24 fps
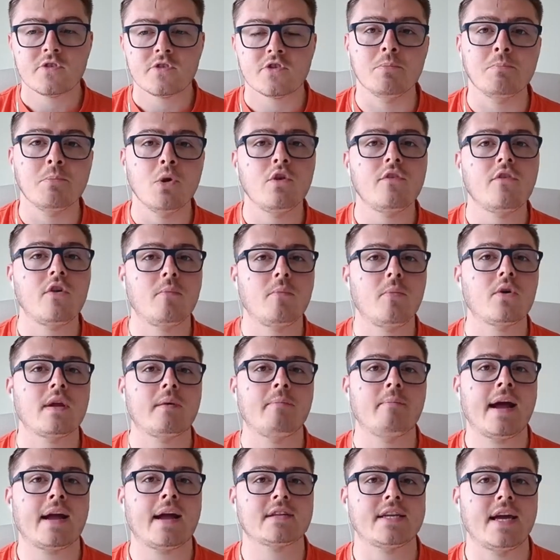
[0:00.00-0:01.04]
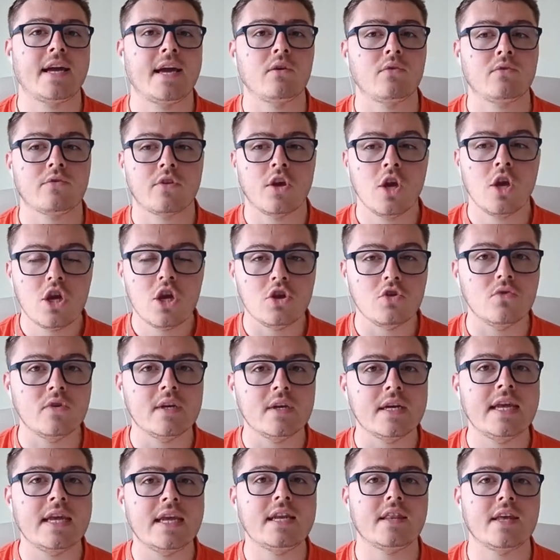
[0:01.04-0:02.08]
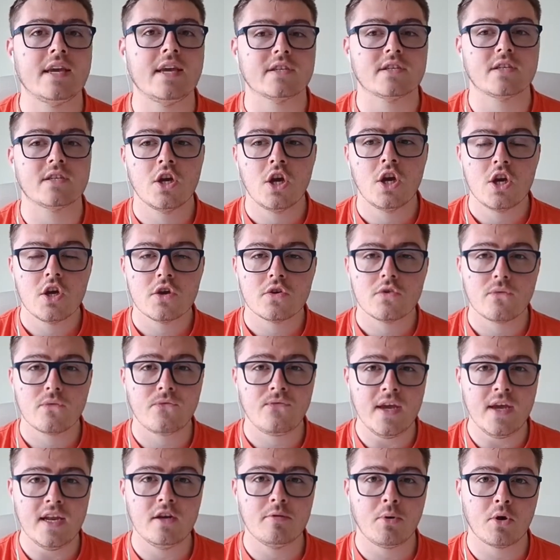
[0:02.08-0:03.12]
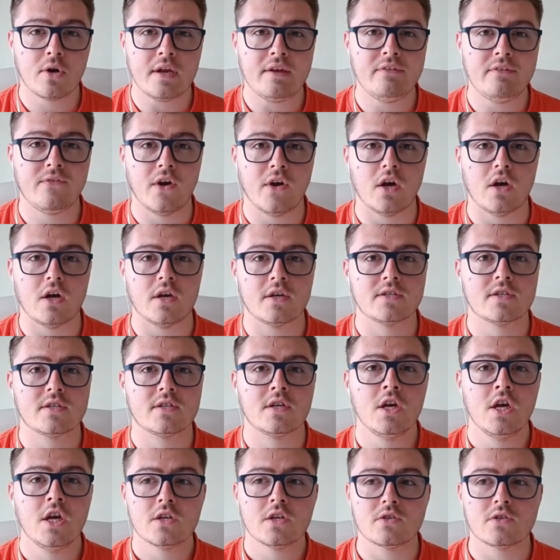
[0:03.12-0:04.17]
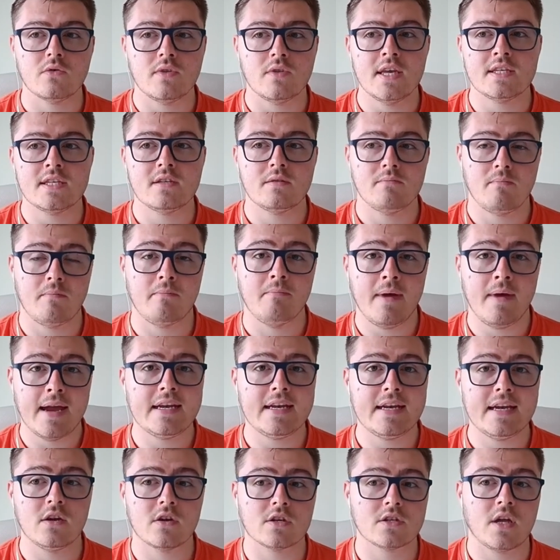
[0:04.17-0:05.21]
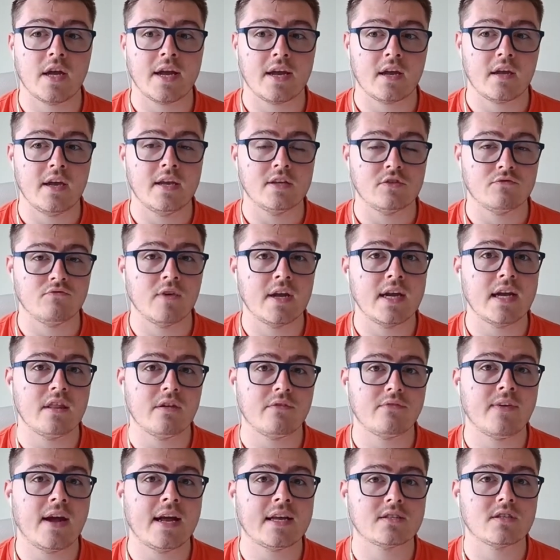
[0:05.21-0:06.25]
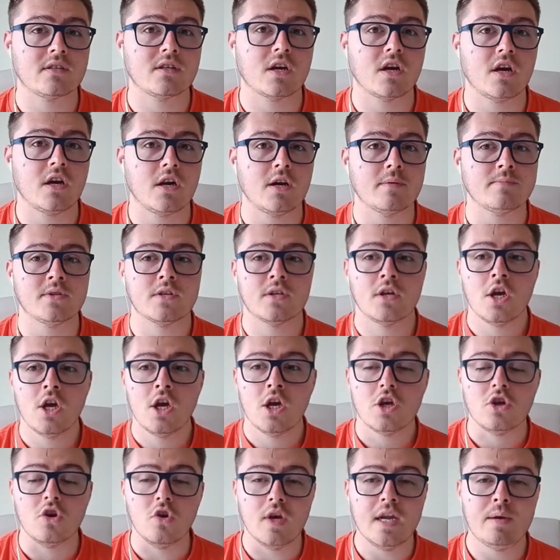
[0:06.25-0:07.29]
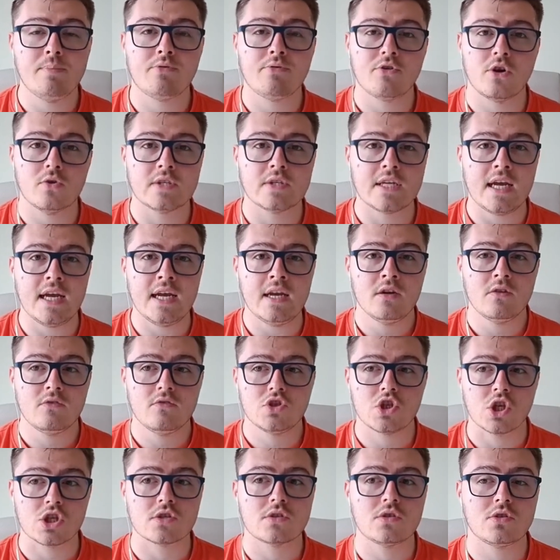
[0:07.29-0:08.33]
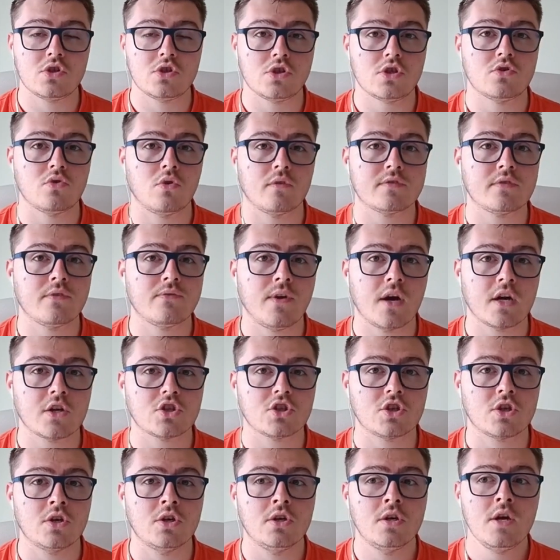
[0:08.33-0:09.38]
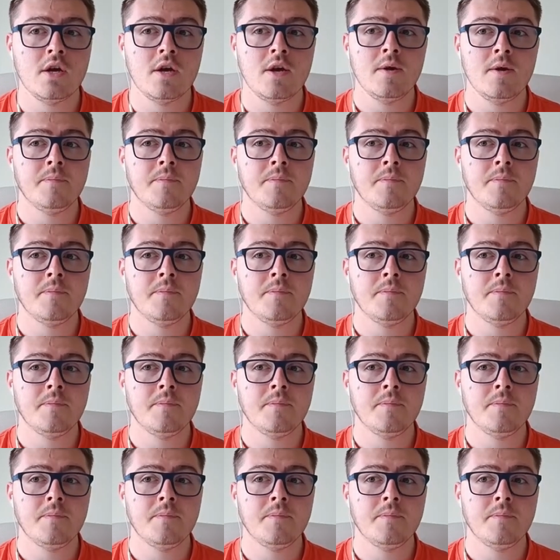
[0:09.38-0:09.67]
to move your body back to health. You need this. Feed your body first. So this mainly looks like it's really the fats and the carbs. You need protein just sort of to function,